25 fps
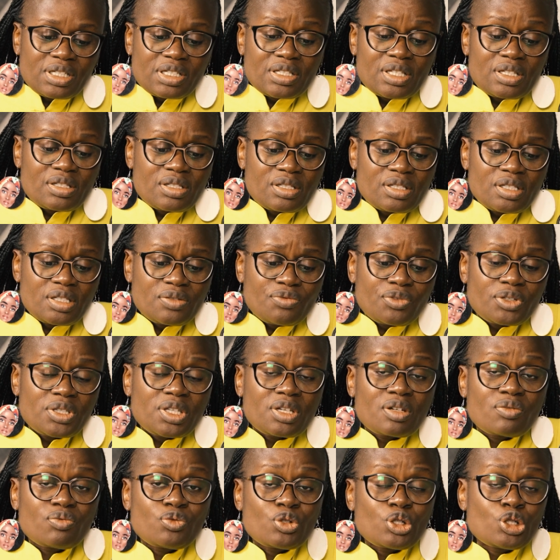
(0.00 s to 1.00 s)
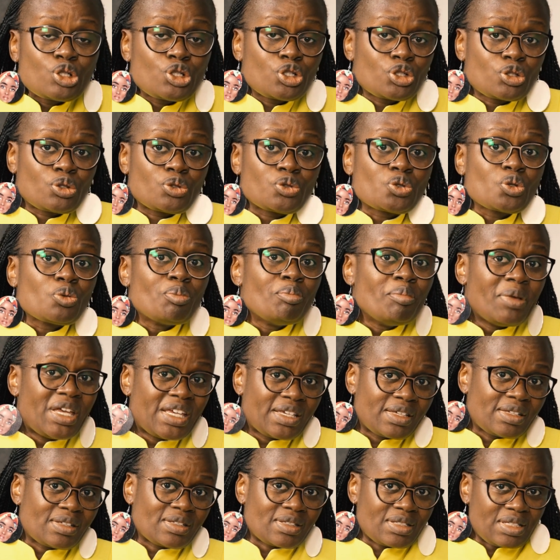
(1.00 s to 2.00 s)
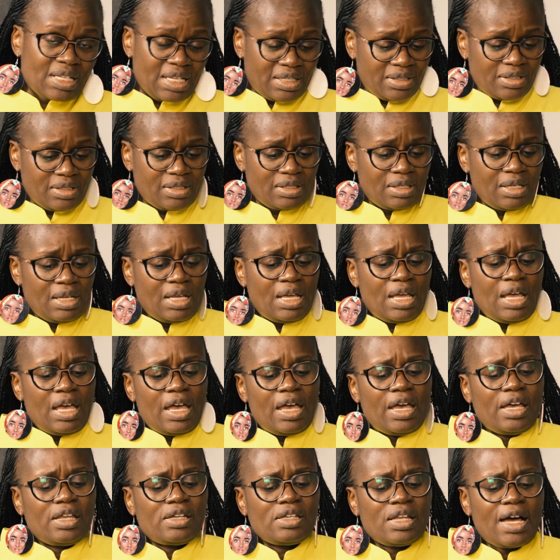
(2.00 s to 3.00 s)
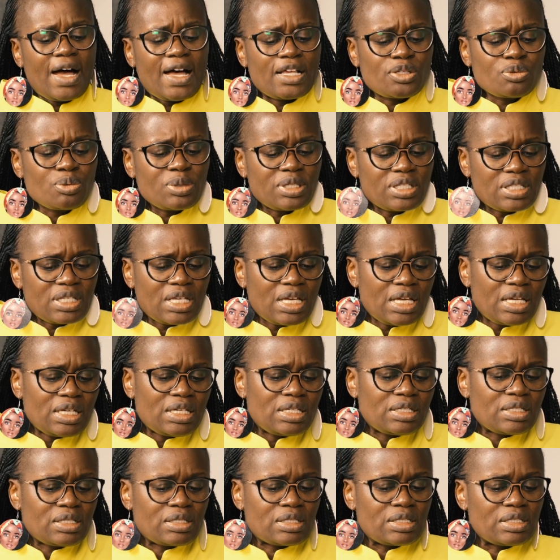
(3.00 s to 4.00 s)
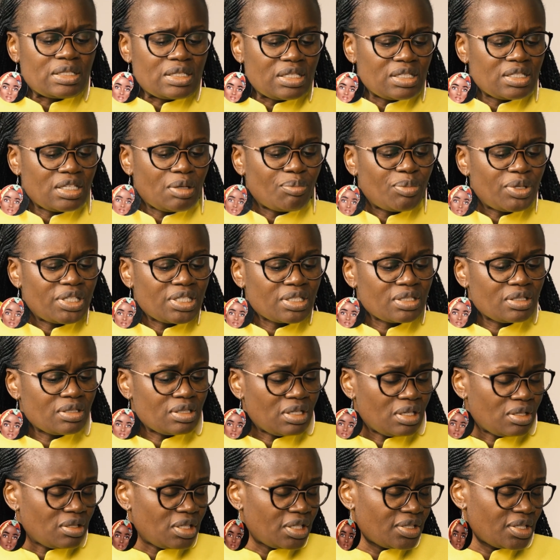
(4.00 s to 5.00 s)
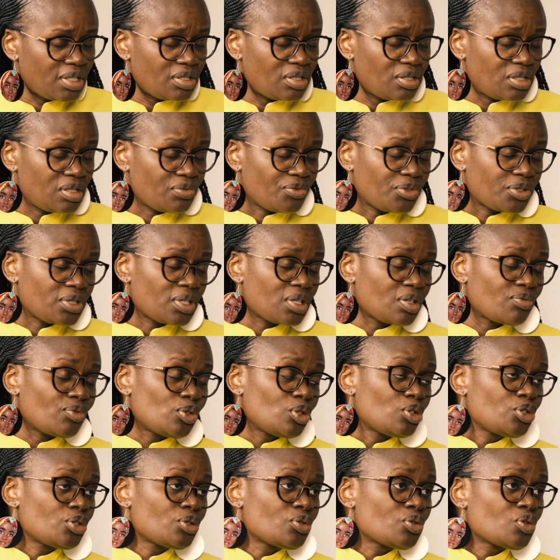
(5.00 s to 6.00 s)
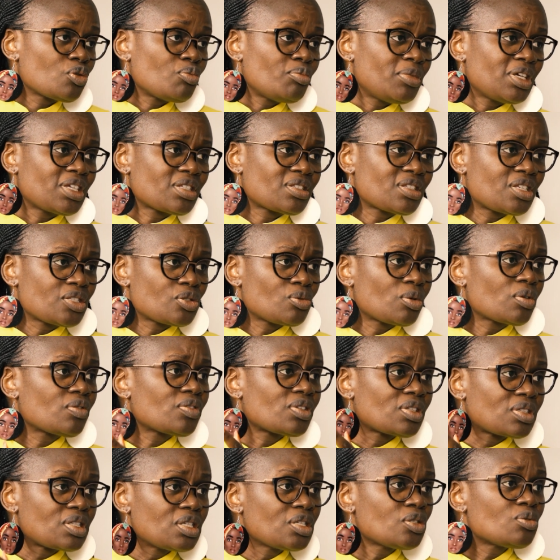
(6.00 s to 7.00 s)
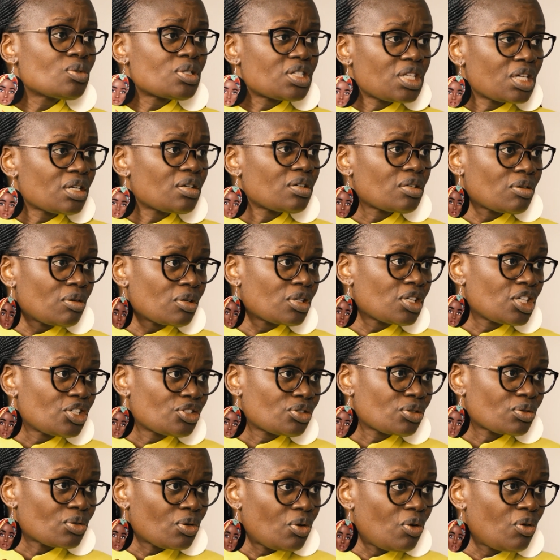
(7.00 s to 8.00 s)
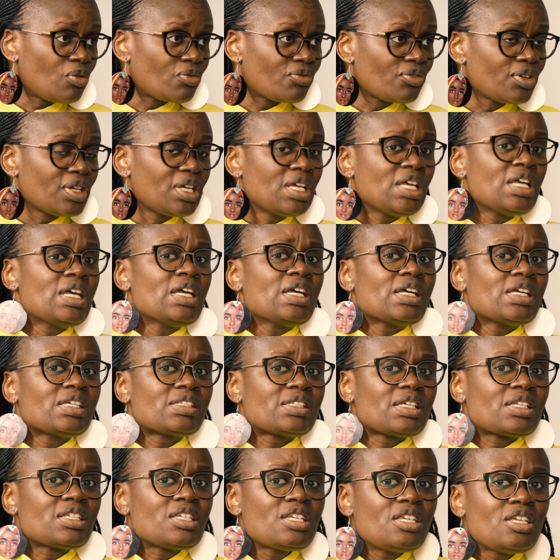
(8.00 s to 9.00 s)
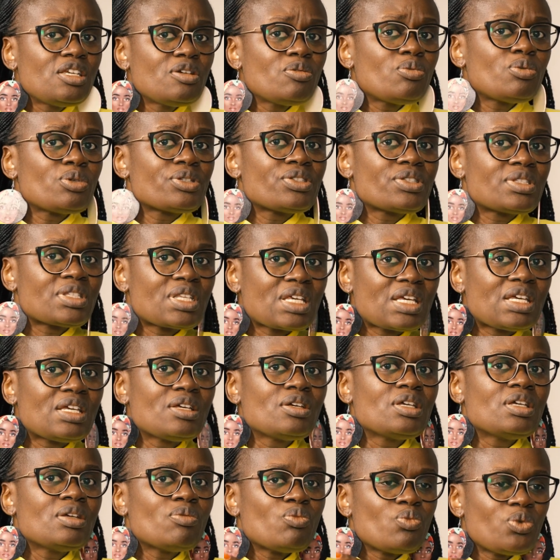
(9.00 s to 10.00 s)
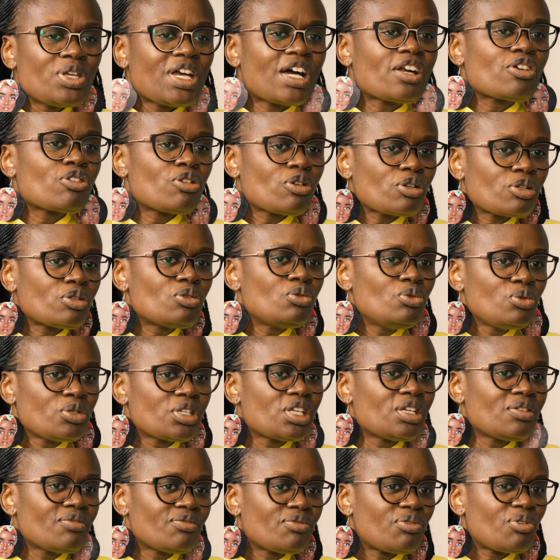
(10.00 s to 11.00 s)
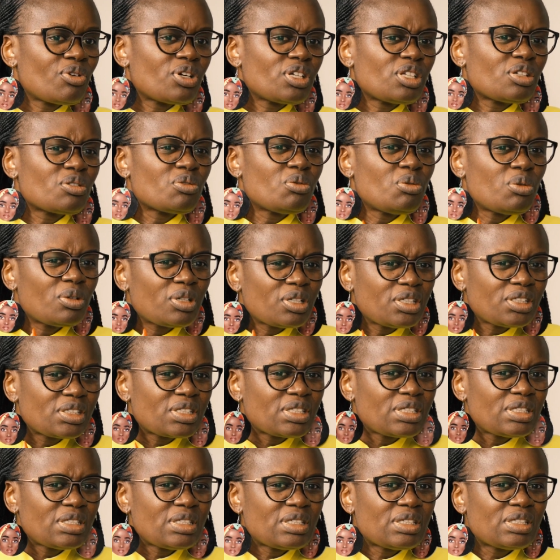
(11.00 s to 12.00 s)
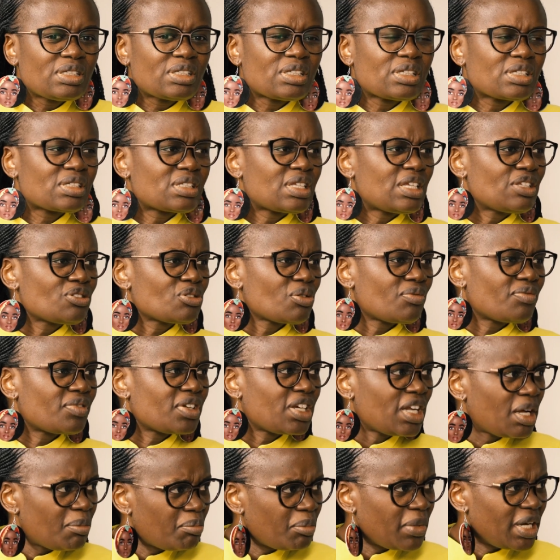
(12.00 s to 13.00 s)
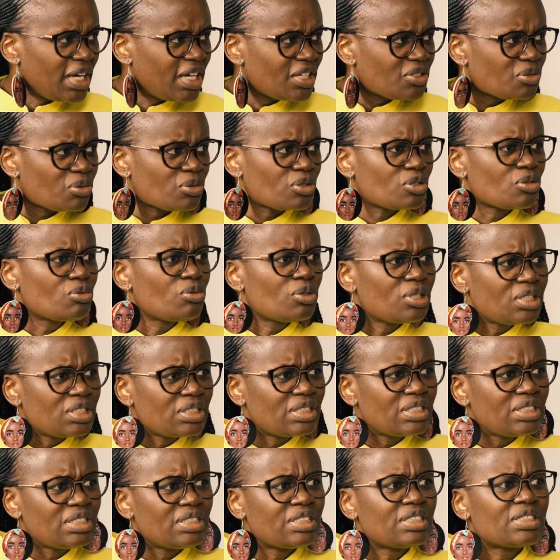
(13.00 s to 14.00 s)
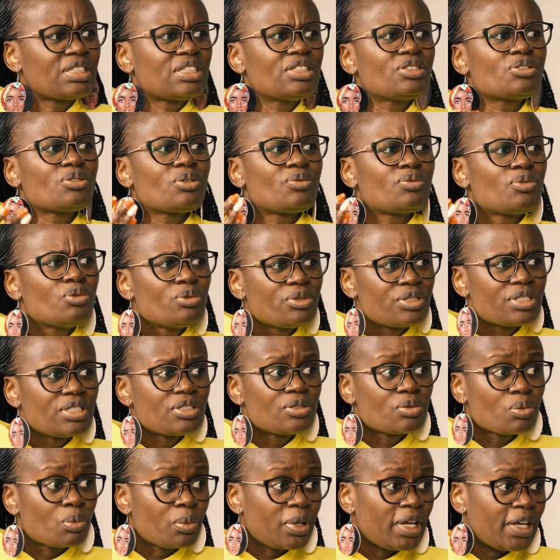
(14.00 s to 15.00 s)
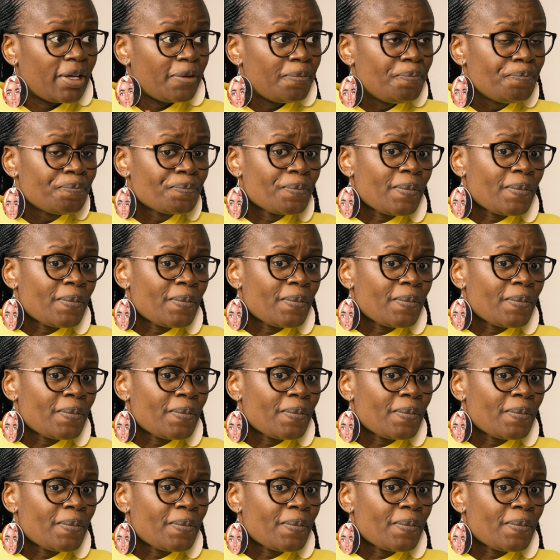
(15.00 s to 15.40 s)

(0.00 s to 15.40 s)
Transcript: necessity for the revolution to make sense. And as we say, it is a basic necessity for the revolution to make sense. One of the things we take recognition of is that he was saying we are not looking for equality in the sense of numbers, or equality in the sense of who sits where,